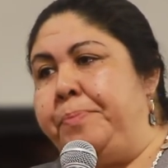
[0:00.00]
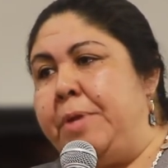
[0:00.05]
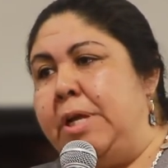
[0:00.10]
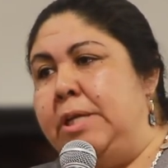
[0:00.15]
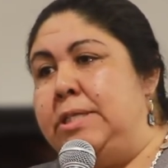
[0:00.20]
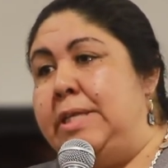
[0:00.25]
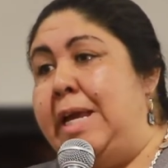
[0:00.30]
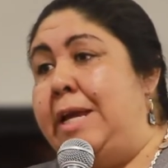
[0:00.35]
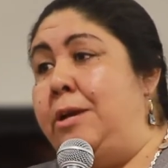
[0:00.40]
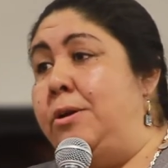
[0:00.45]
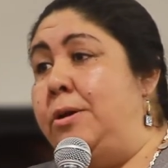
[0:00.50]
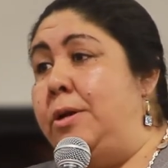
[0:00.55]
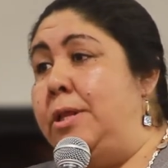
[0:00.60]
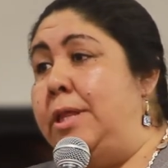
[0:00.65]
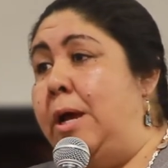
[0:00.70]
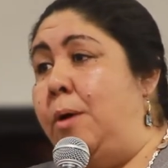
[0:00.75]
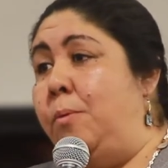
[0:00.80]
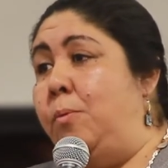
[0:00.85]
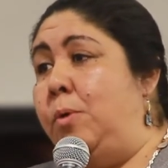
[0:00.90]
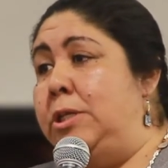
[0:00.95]
sainthood
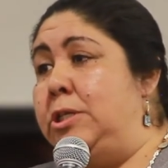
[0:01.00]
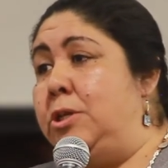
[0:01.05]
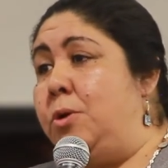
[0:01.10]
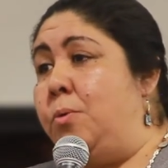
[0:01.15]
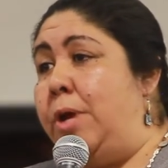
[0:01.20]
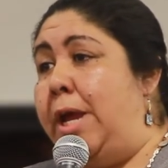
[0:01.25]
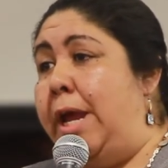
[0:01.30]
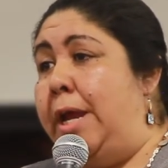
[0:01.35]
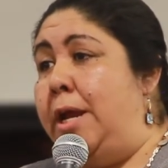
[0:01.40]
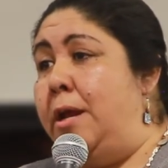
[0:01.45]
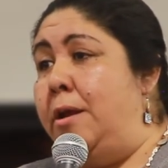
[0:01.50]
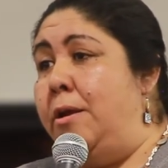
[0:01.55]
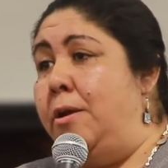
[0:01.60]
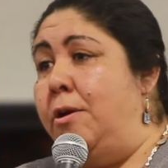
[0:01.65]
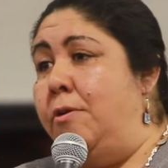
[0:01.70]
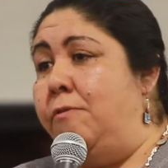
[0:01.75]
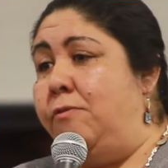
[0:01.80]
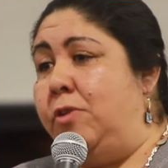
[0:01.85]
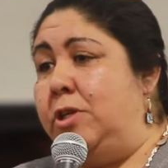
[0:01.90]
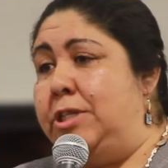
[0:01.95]
that was created
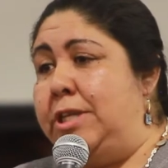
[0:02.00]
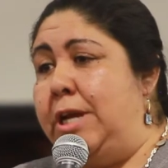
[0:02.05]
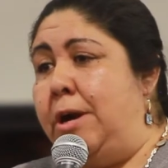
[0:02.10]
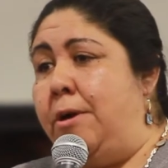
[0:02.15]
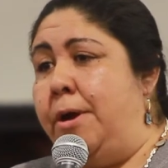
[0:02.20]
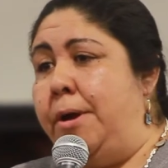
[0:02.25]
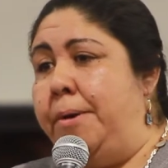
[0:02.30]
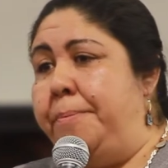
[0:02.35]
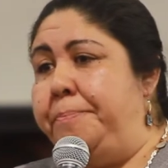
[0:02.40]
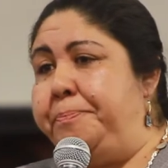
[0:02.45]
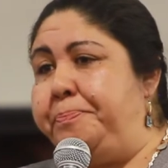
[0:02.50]
for Sarah,